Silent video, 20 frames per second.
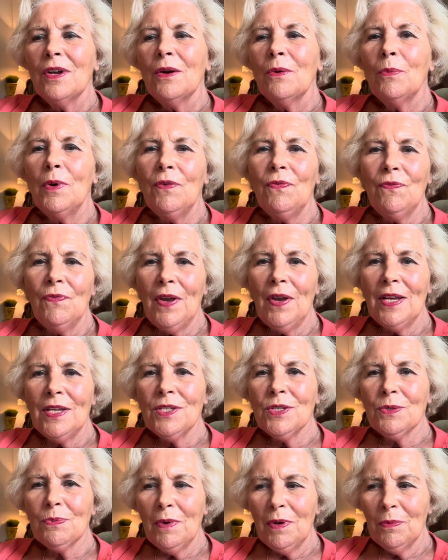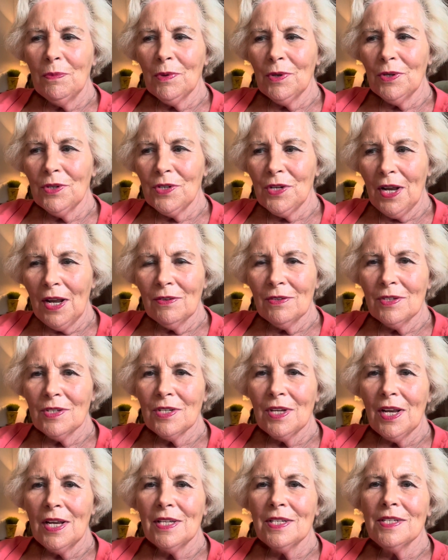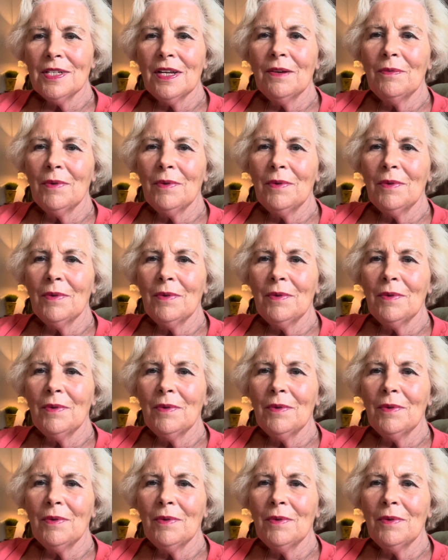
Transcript: we face when we're downsizing,